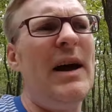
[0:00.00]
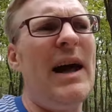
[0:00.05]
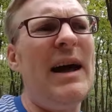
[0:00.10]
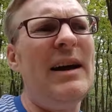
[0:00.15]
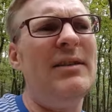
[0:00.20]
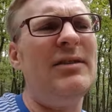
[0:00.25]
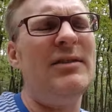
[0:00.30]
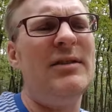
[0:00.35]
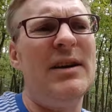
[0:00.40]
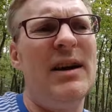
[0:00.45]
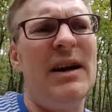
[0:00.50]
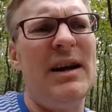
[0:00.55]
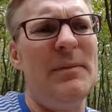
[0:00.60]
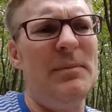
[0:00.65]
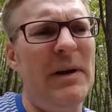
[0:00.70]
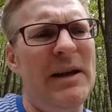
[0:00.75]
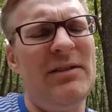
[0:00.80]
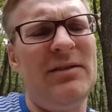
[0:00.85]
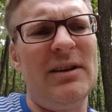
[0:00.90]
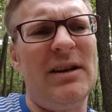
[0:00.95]
extra I
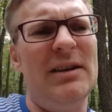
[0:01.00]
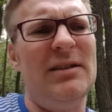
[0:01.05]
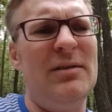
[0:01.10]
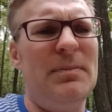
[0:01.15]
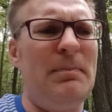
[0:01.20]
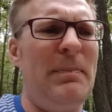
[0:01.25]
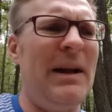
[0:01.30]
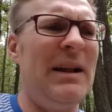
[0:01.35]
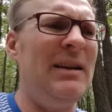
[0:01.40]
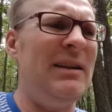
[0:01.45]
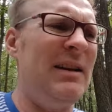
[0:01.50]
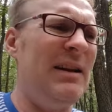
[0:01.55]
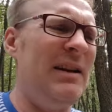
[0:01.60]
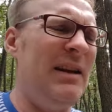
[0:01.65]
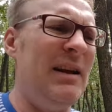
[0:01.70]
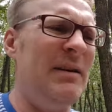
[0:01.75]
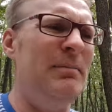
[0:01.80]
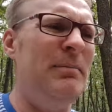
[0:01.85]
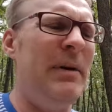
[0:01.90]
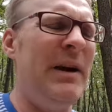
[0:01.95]
basically spent
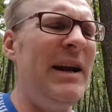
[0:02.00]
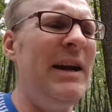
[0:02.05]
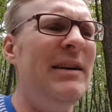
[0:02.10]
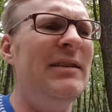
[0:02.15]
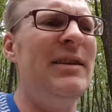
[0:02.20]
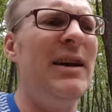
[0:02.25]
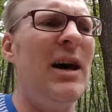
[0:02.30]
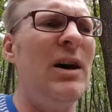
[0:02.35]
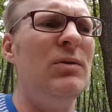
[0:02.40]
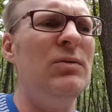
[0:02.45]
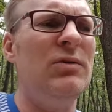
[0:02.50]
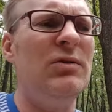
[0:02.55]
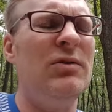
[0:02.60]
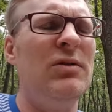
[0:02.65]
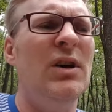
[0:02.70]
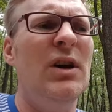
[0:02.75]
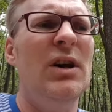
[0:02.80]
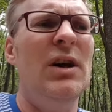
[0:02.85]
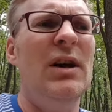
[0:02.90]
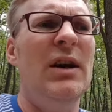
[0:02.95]
in breakdowns,